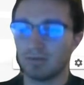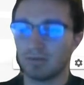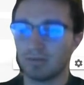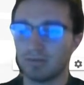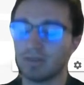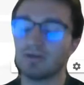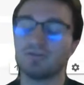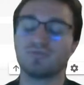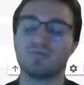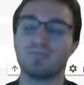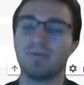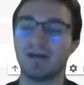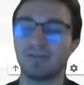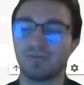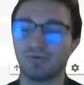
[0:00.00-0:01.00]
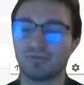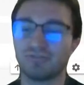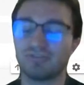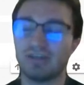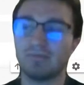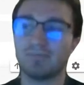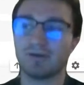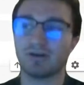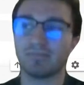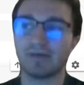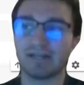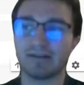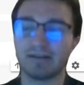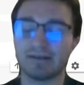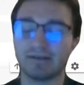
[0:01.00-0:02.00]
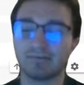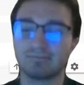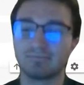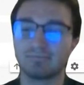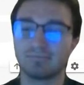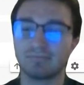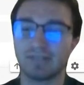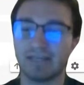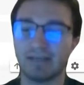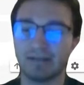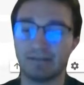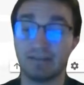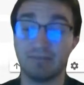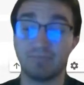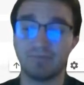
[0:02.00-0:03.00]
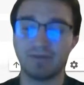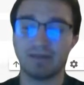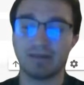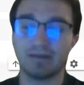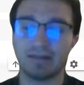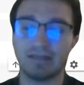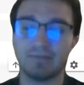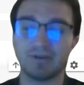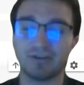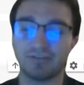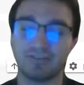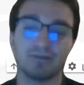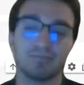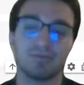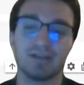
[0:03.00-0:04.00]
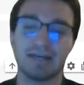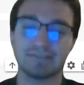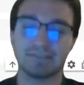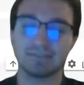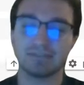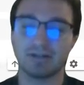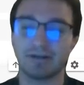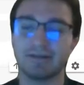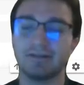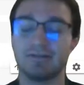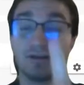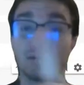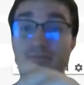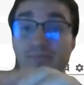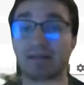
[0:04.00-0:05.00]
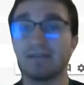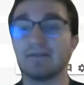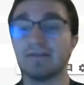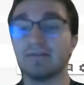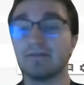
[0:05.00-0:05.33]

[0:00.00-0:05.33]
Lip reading: There's where PyTorch is keeping our metadata and keeping our subclass. Sorry, not our metadata.